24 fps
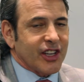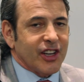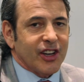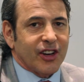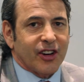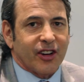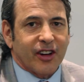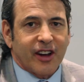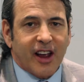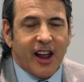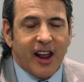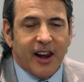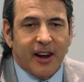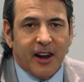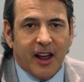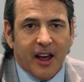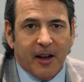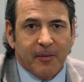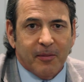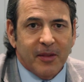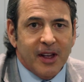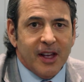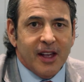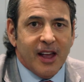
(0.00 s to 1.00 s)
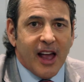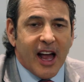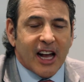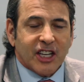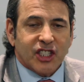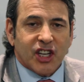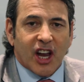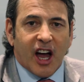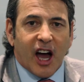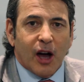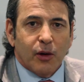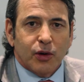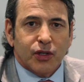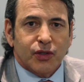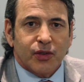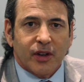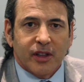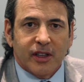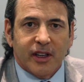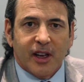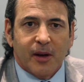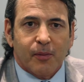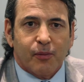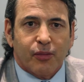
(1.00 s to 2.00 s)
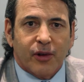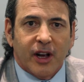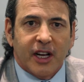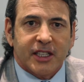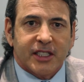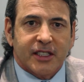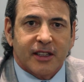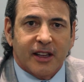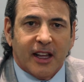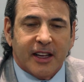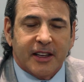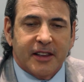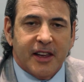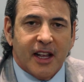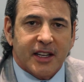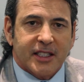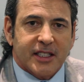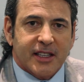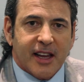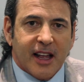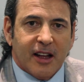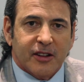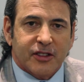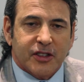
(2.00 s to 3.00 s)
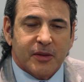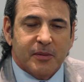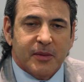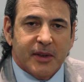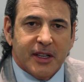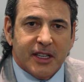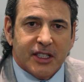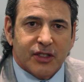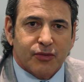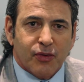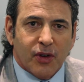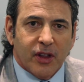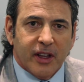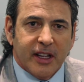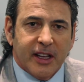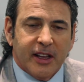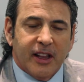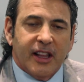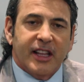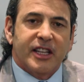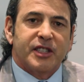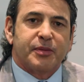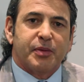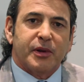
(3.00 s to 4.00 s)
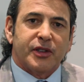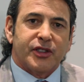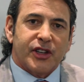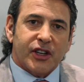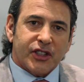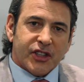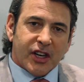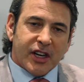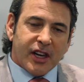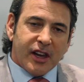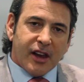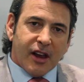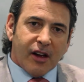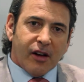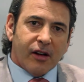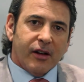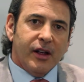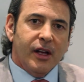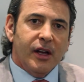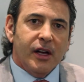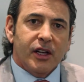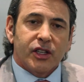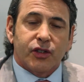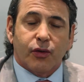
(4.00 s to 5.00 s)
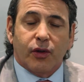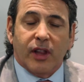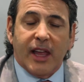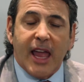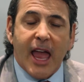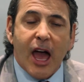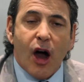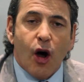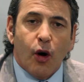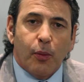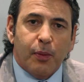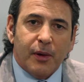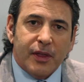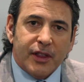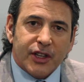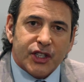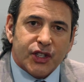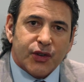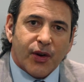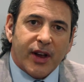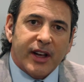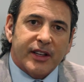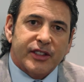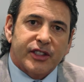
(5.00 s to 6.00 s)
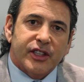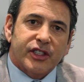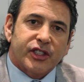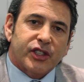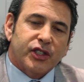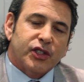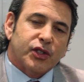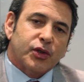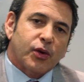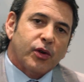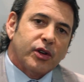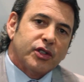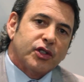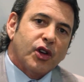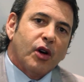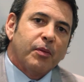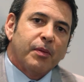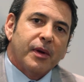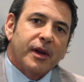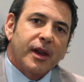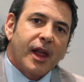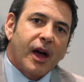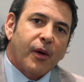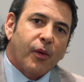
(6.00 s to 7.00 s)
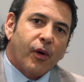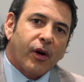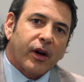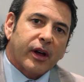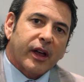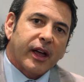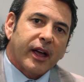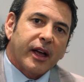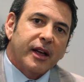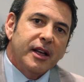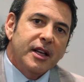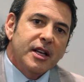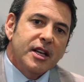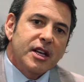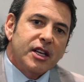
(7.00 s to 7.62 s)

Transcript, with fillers: here. And um, actually, I was really impressed. Like NetScout to me is really is positioned here to really help in this transition towards open networking.